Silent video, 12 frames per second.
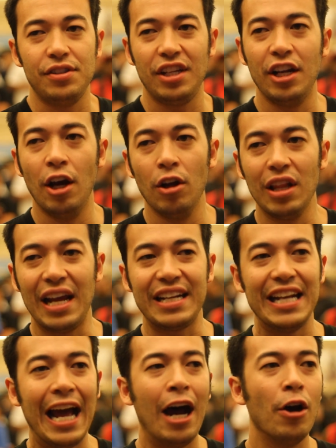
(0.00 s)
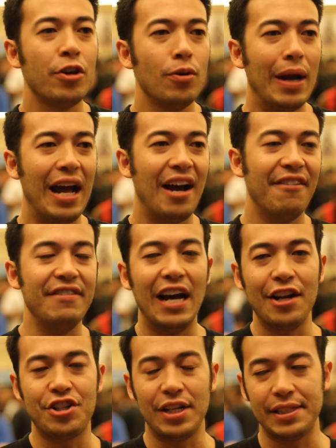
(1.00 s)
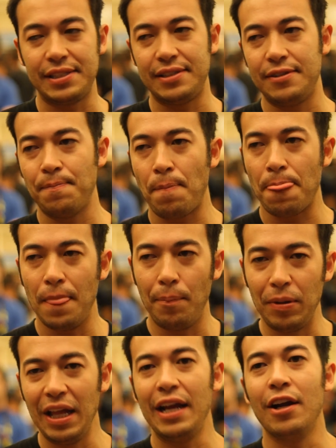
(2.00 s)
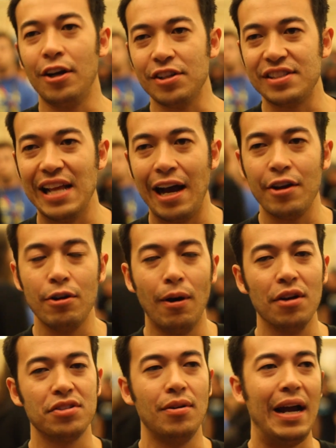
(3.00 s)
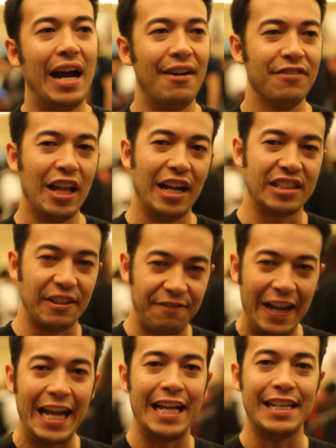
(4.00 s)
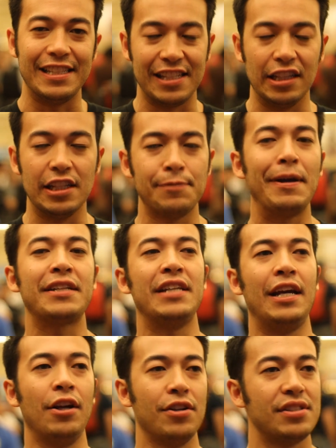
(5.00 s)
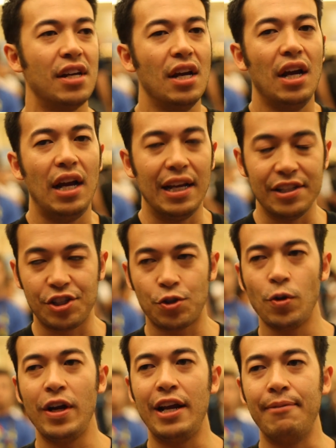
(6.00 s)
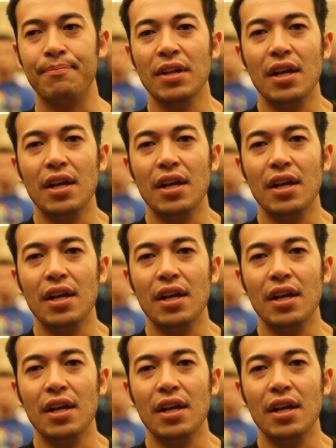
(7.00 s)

Like now you have not just the players, now you also have like the fans and the spectators and the stream.